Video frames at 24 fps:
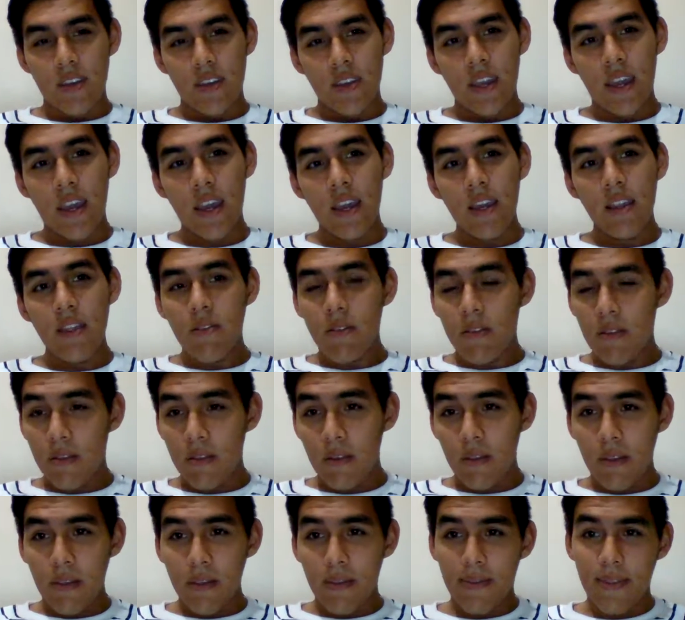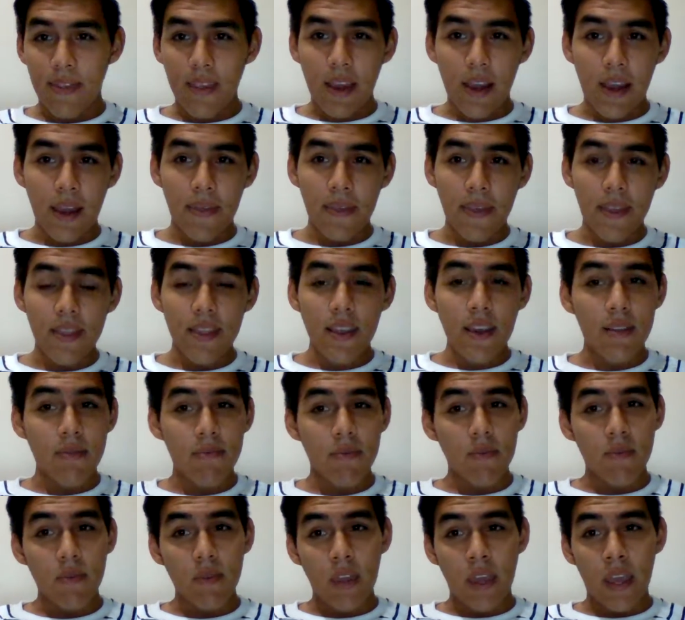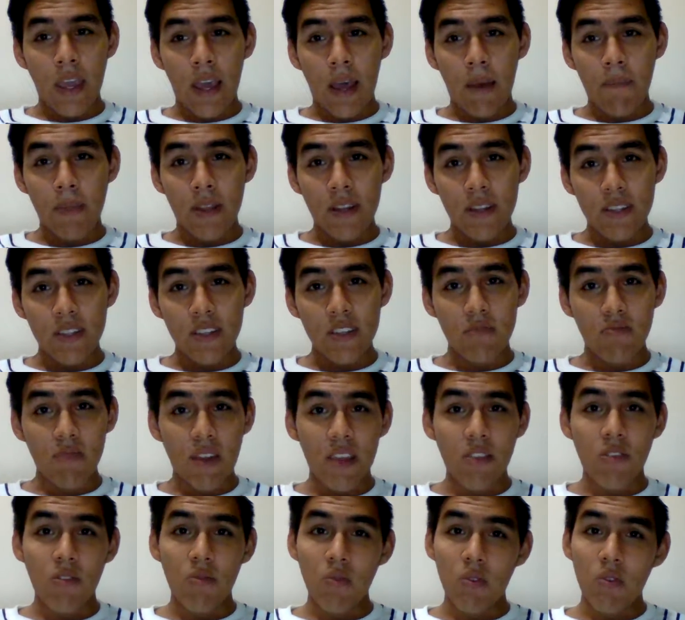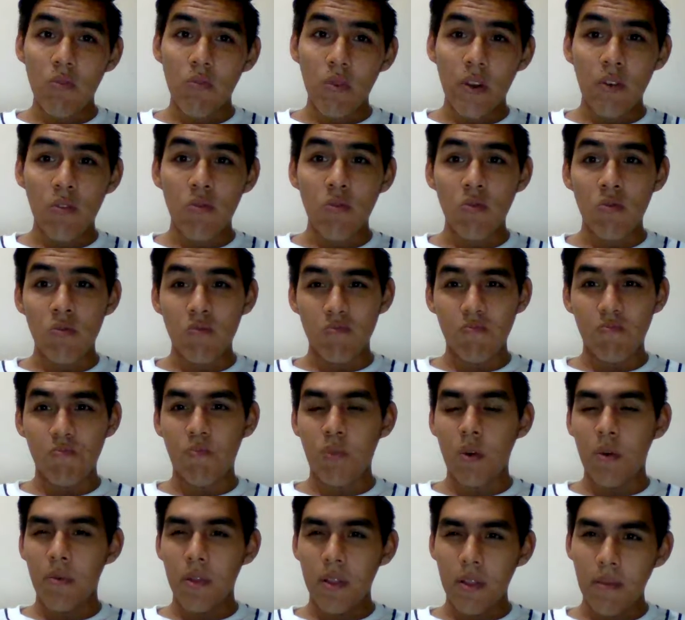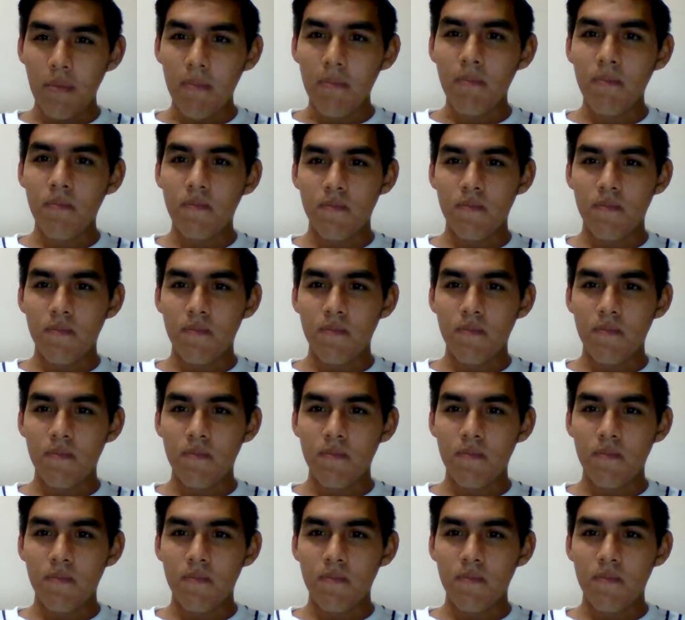And I think that applying this method we could probably,